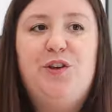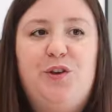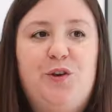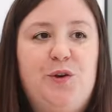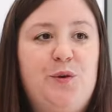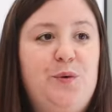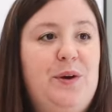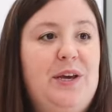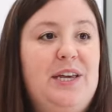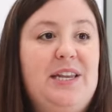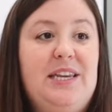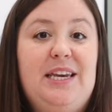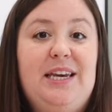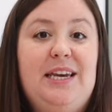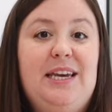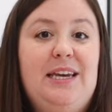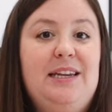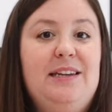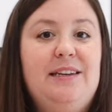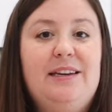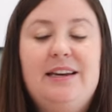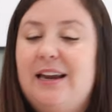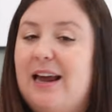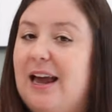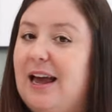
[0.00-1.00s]
You can
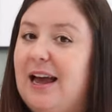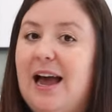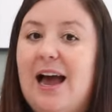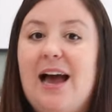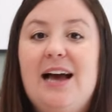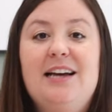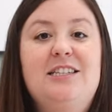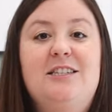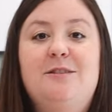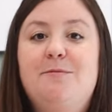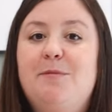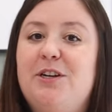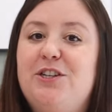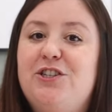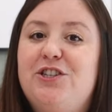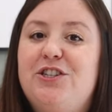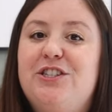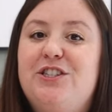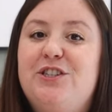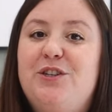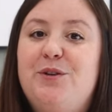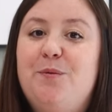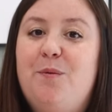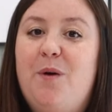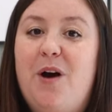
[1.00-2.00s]
eat as much
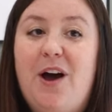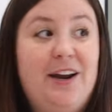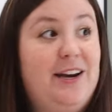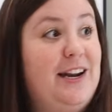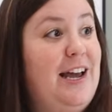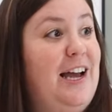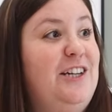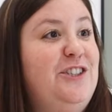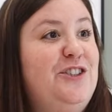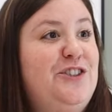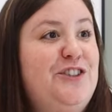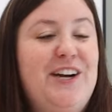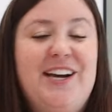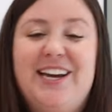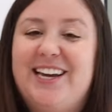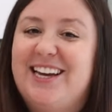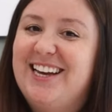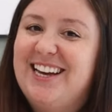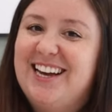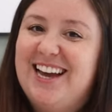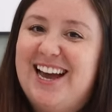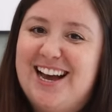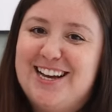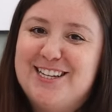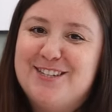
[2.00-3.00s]
as you want and
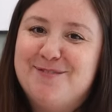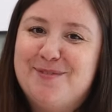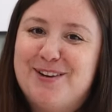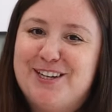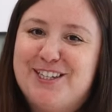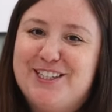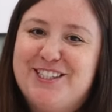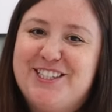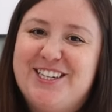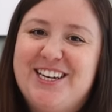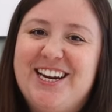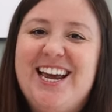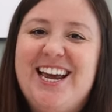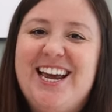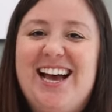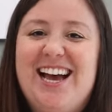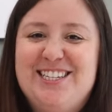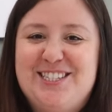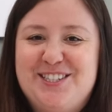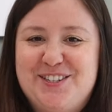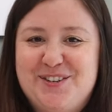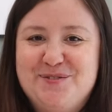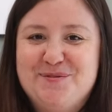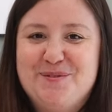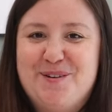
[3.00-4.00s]
drink as much
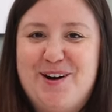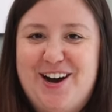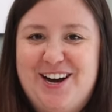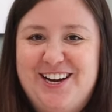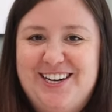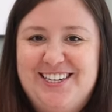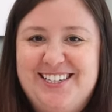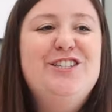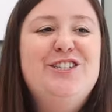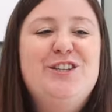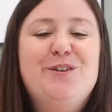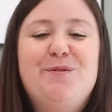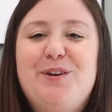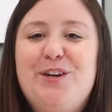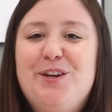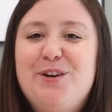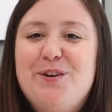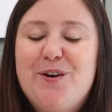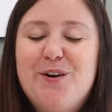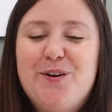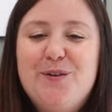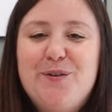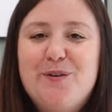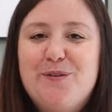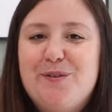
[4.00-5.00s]
as you want. So when you
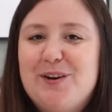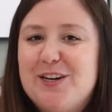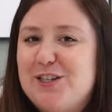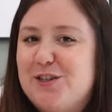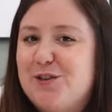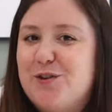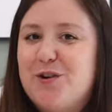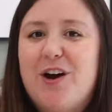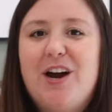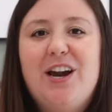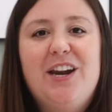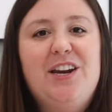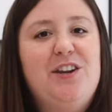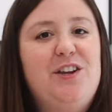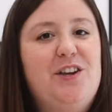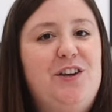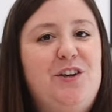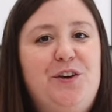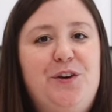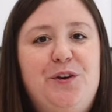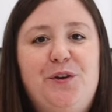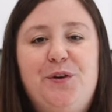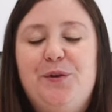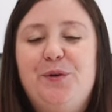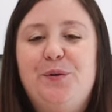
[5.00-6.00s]
go to a restaurant,
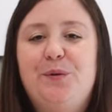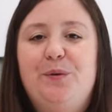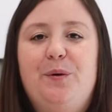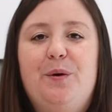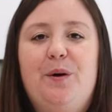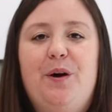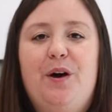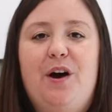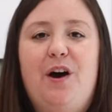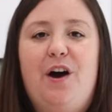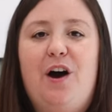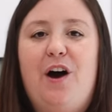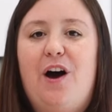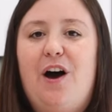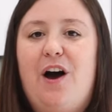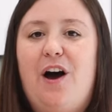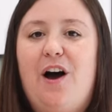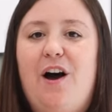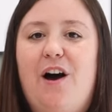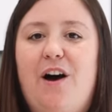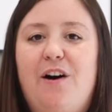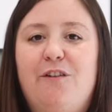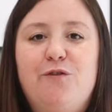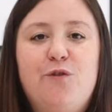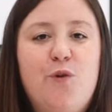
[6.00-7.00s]
you
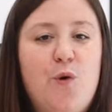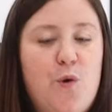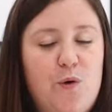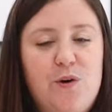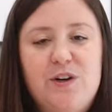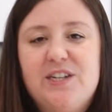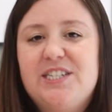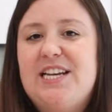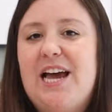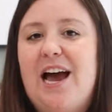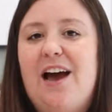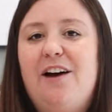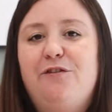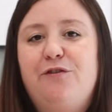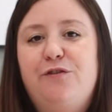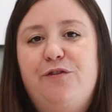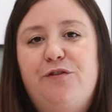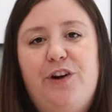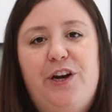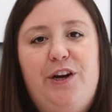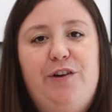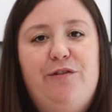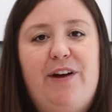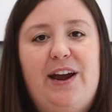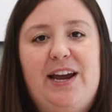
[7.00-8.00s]
of course have
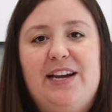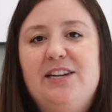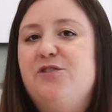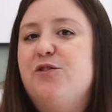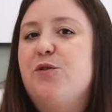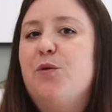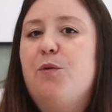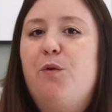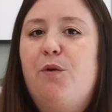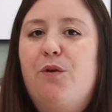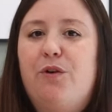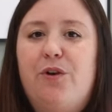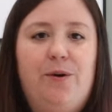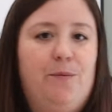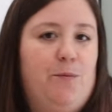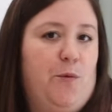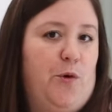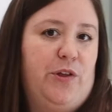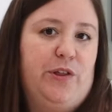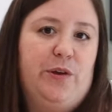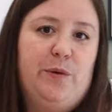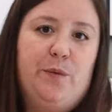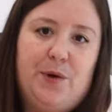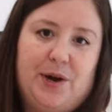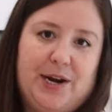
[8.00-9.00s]
free reign to order
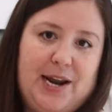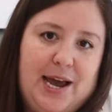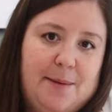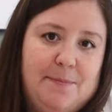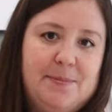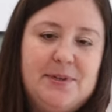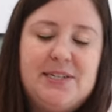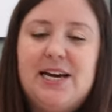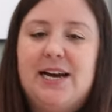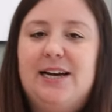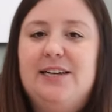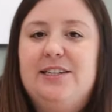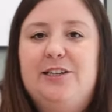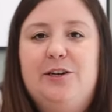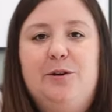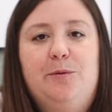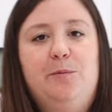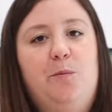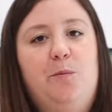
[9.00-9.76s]
more than one appetizer,